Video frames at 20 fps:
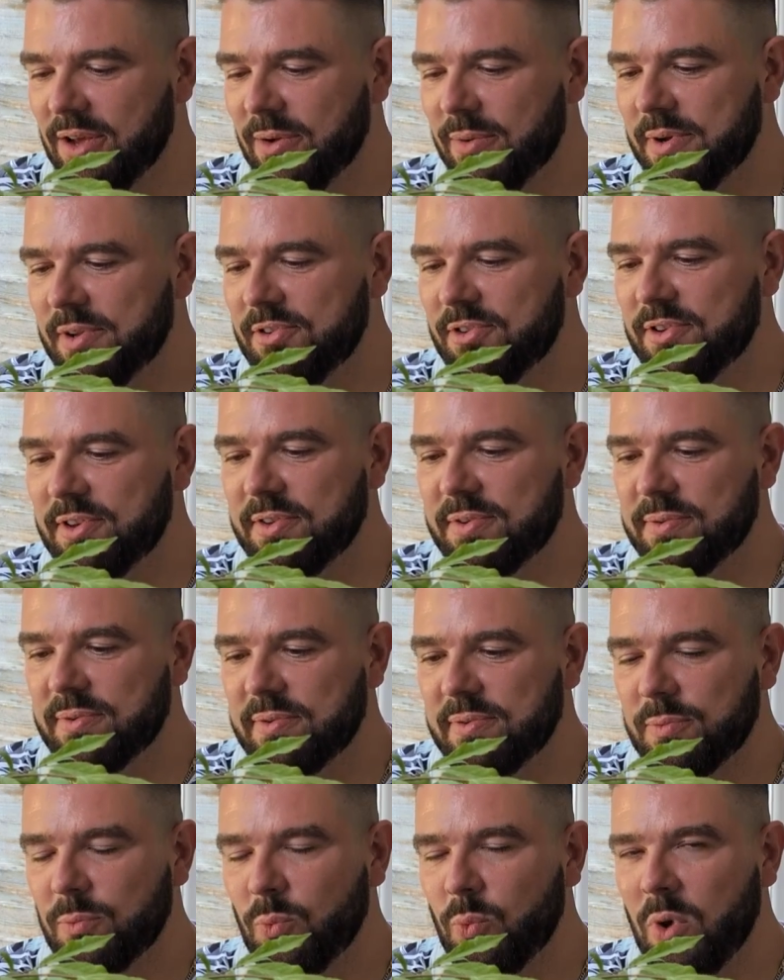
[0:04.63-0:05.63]
which
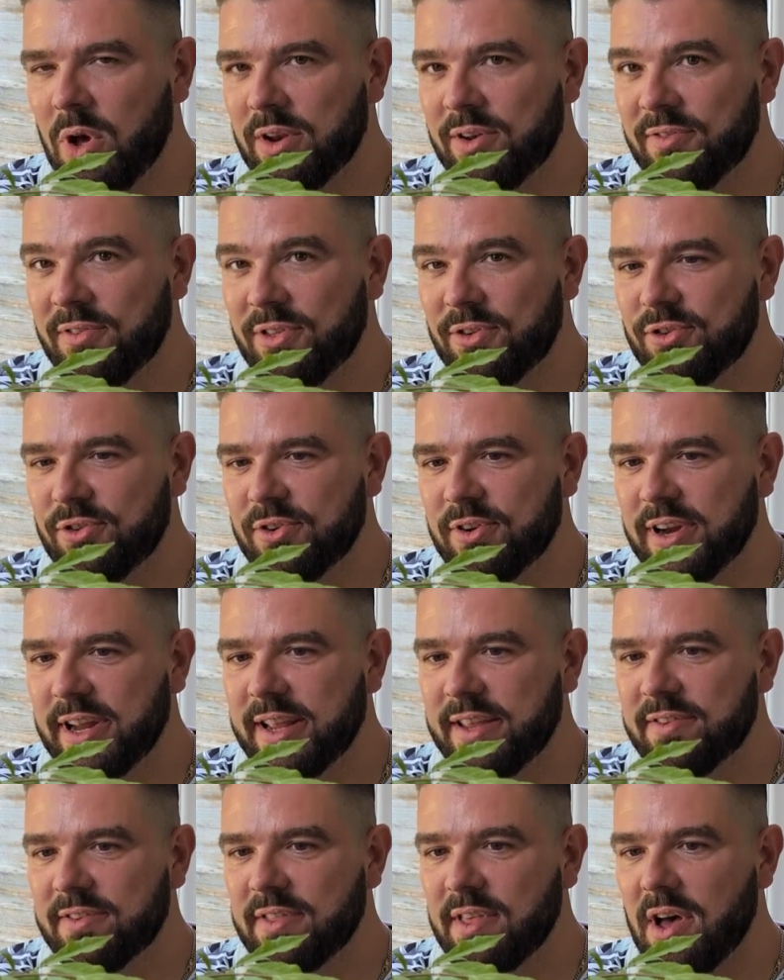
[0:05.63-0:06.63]
is one of the
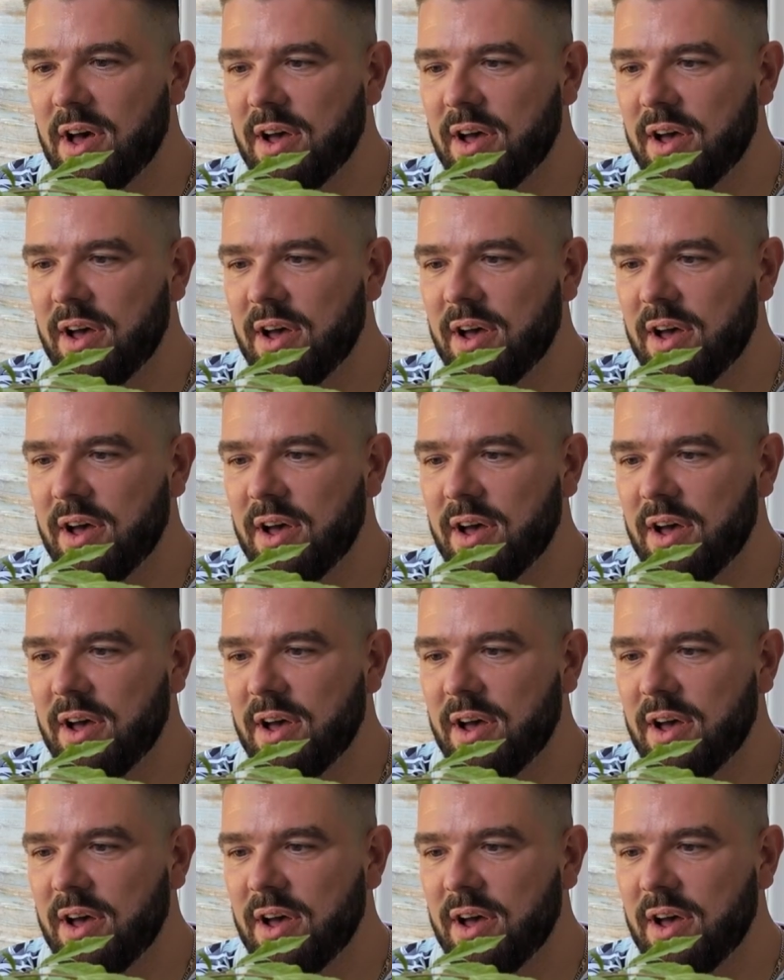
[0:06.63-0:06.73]
trees that